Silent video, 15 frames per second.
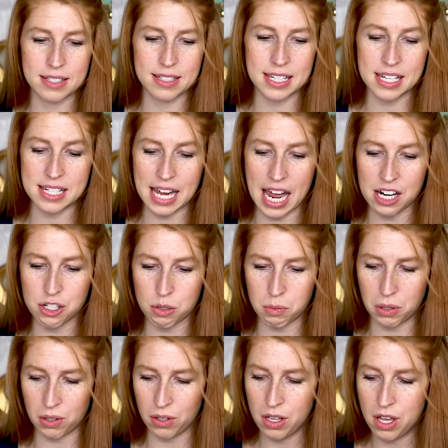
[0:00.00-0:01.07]

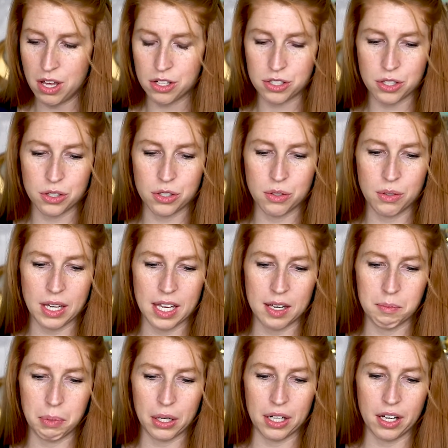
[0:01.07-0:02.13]
detachable, so you
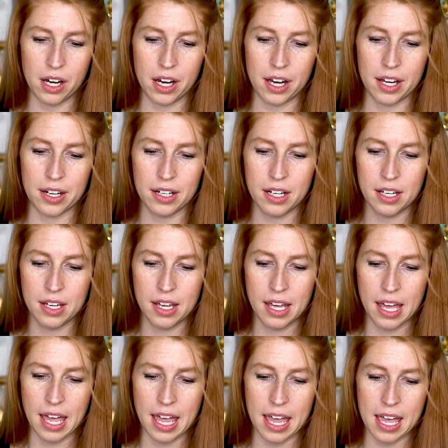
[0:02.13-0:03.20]
can put it on
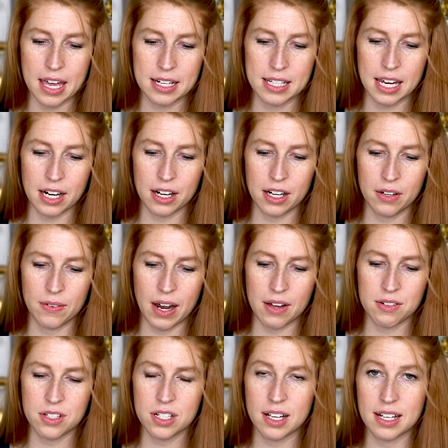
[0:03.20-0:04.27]
and carry it
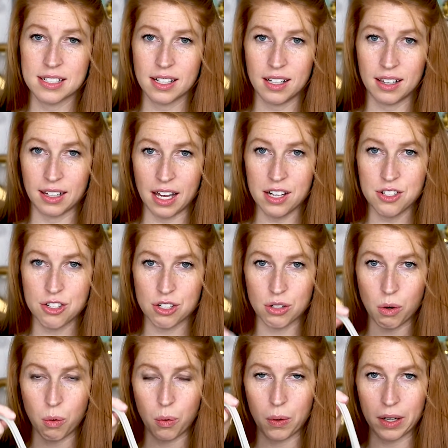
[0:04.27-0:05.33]
around as a clutch
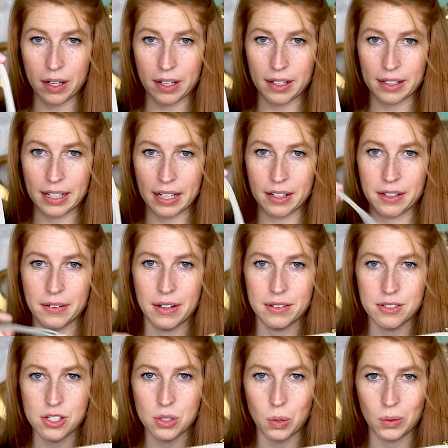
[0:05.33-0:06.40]
or carry it
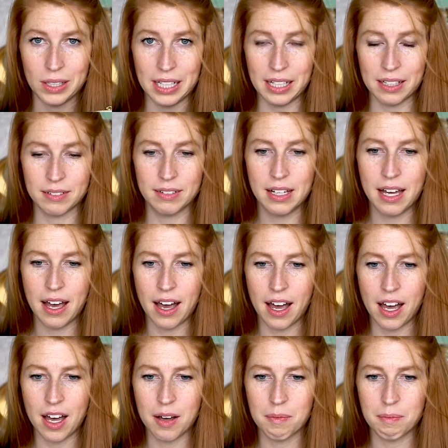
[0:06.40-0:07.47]
around just holding it.
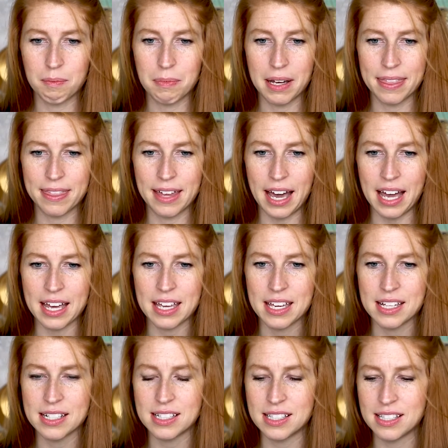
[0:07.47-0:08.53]
But that
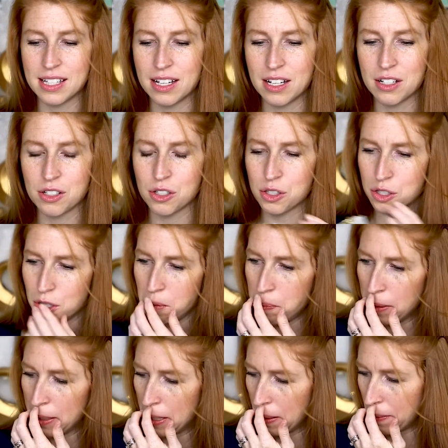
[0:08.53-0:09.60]
is
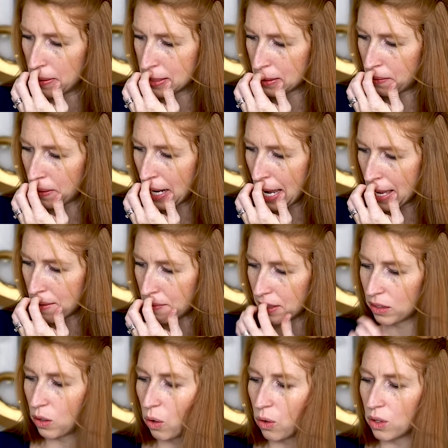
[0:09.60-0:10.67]
super cute. It's gray
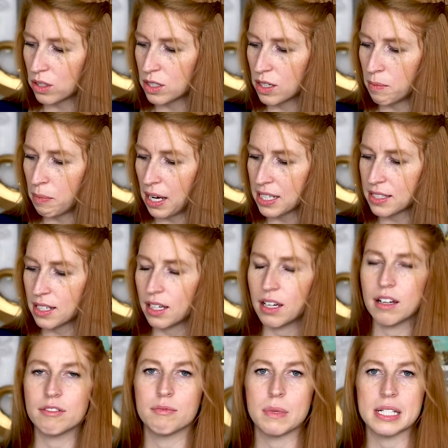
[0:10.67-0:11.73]
with gold embossing
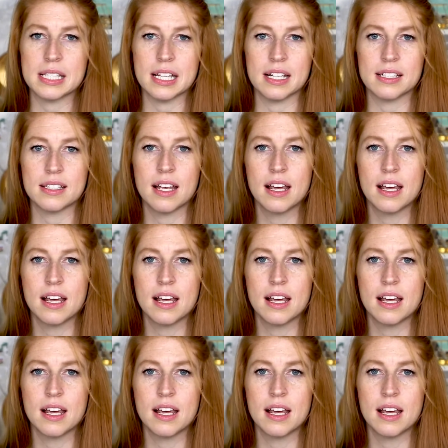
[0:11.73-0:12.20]
of Mrs.